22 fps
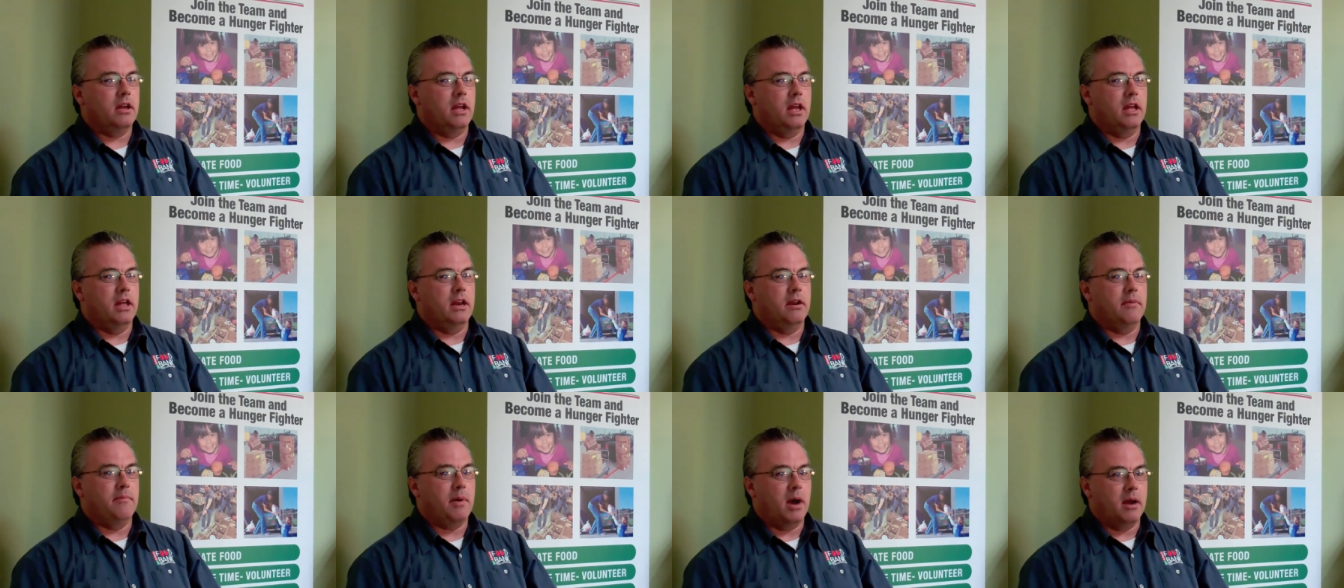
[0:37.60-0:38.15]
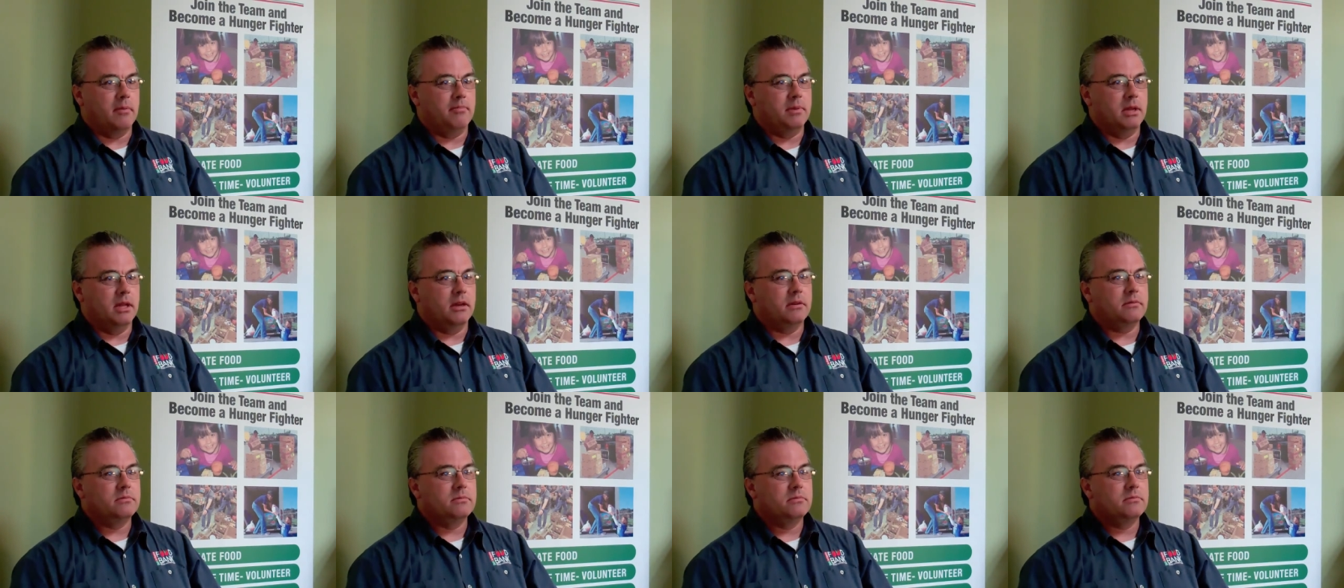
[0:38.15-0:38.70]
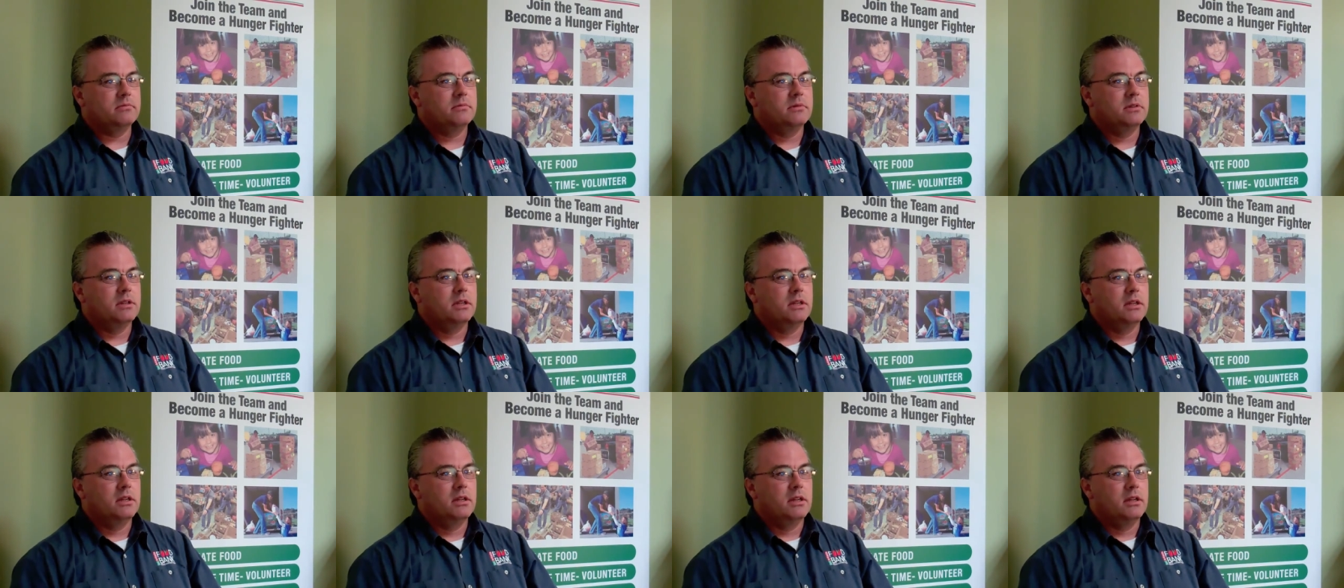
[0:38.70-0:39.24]
and a bobtail
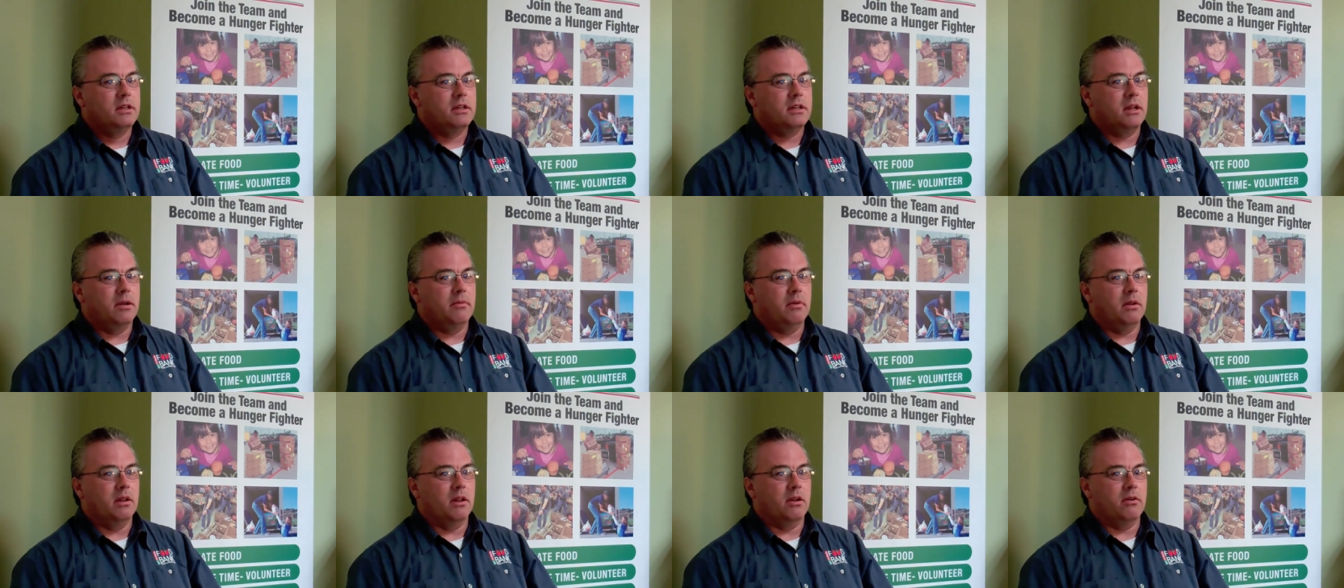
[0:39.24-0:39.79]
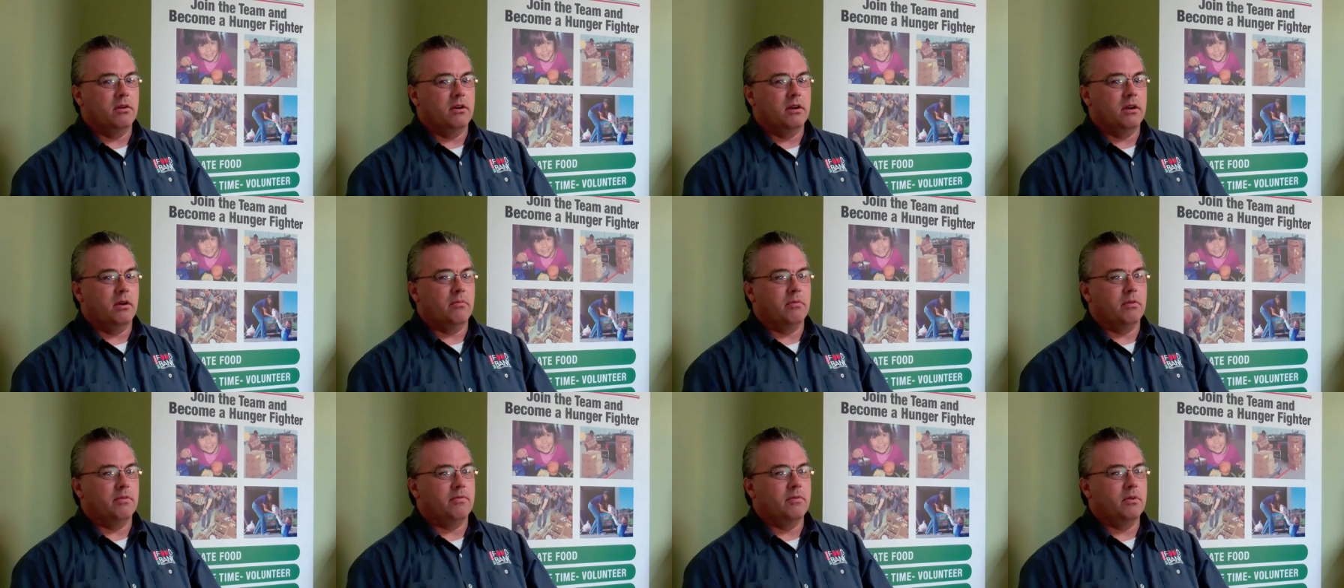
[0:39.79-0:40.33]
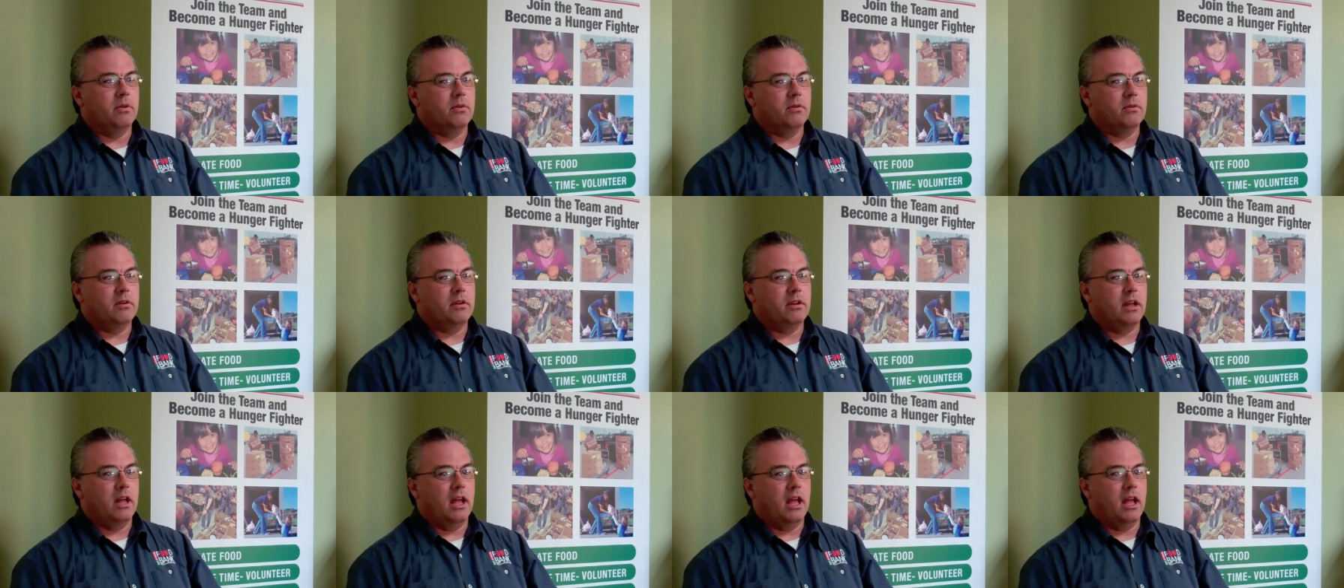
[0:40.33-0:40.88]
that we loaded up with food,
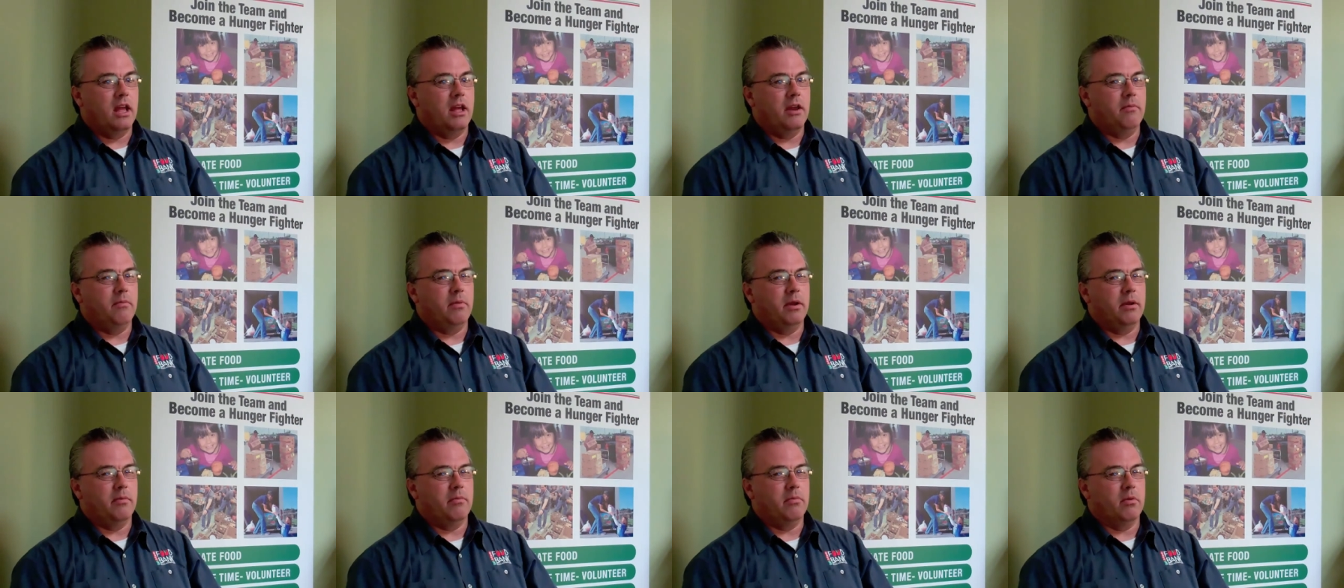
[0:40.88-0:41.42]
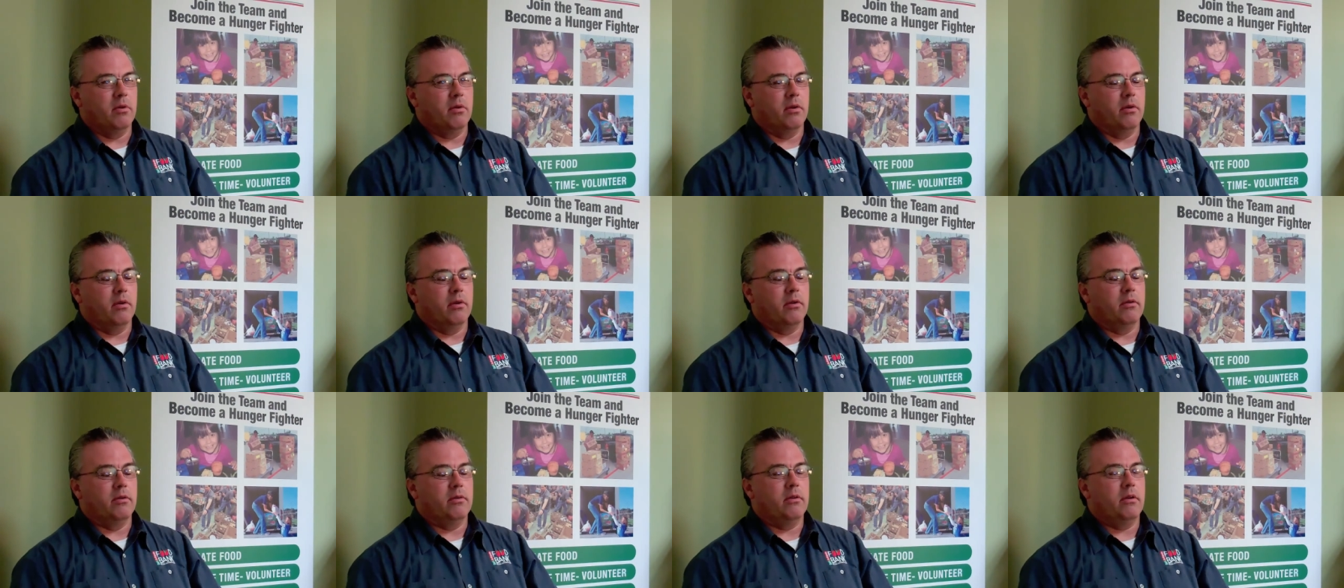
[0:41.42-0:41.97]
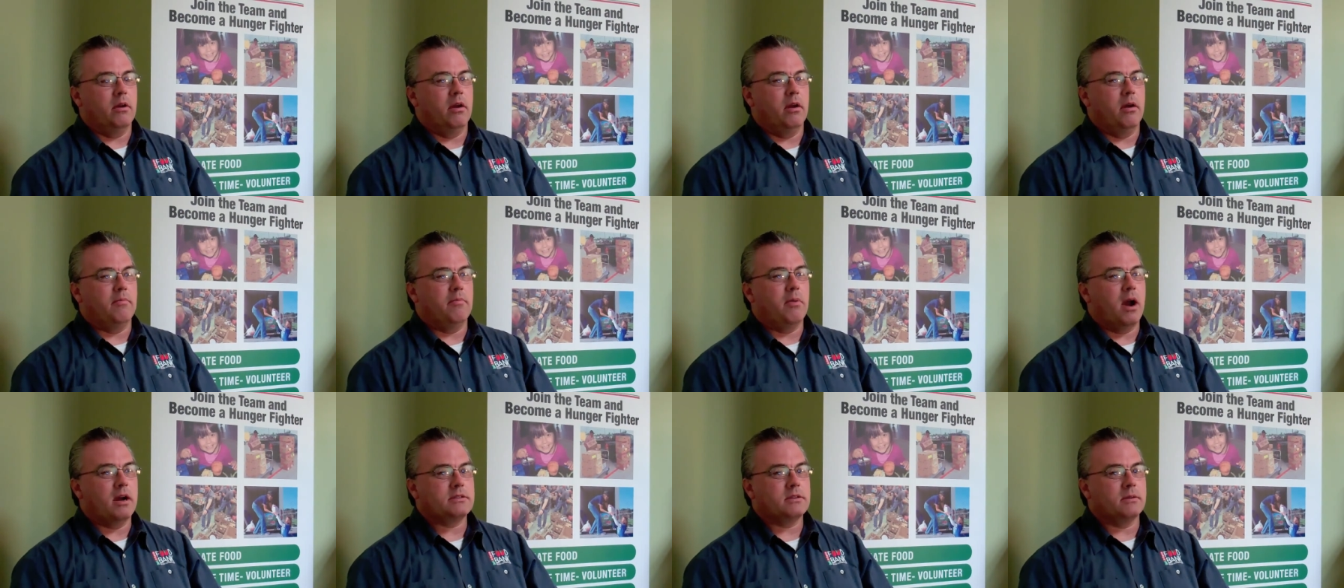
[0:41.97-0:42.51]
and we were uh,
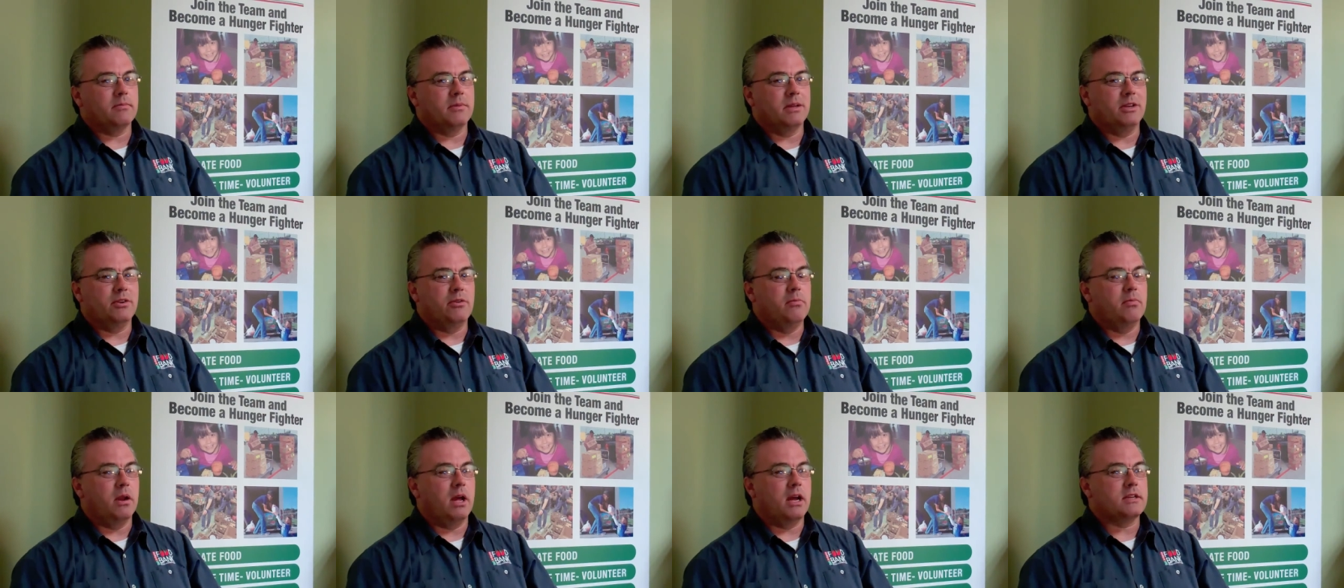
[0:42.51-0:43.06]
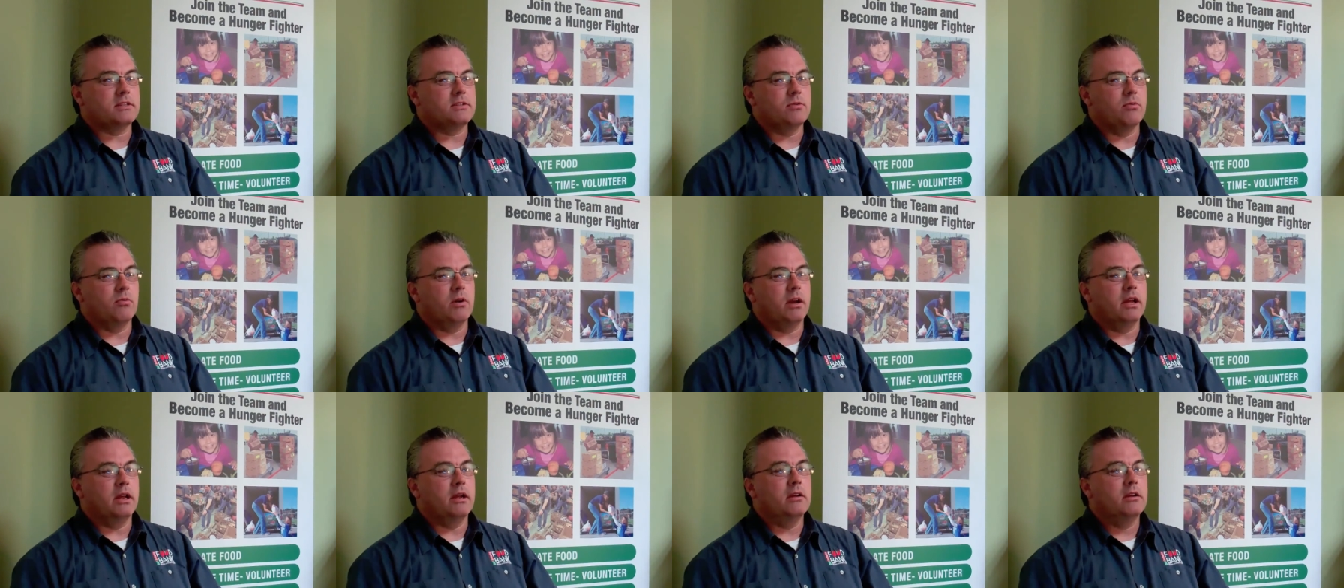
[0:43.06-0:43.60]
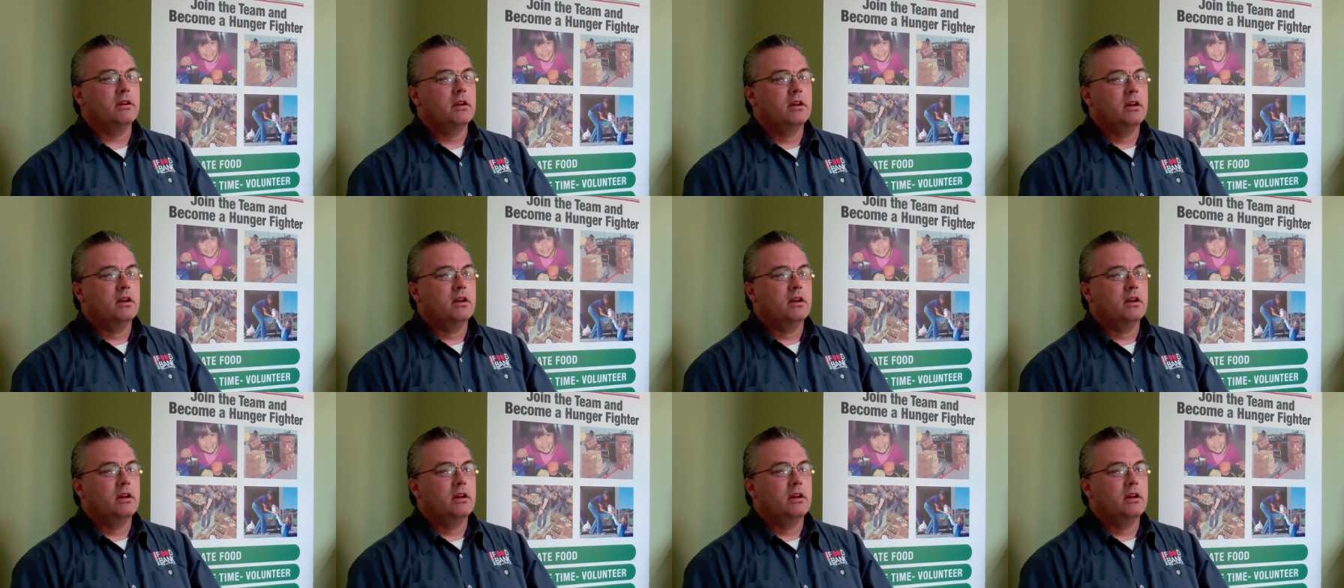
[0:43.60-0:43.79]
approximately two blocks away